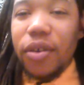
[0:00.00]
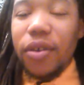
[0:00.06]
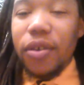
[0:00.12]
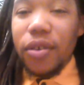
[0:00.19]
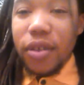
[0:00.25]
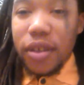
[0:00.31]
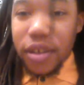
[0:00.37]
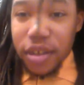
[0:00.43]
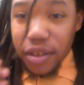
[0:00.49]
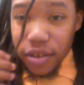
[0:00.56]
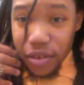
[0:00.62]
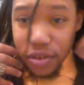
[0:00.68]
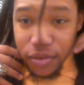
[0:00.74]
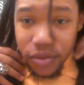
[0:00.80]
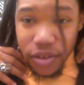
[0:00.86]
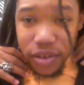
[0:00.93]
All I can
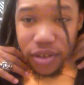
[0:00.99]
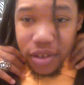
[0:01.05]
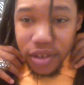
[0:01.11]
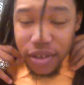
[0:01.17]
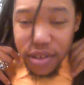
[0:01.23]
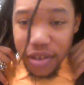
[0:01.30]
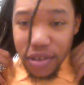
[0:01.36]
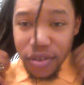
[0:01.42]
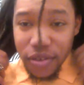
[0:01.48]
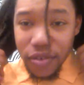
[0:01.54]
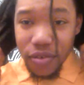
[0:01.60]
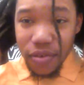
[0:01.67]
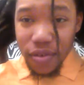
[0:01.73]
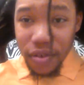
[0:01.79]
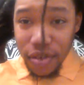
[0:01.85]
do is just tell you,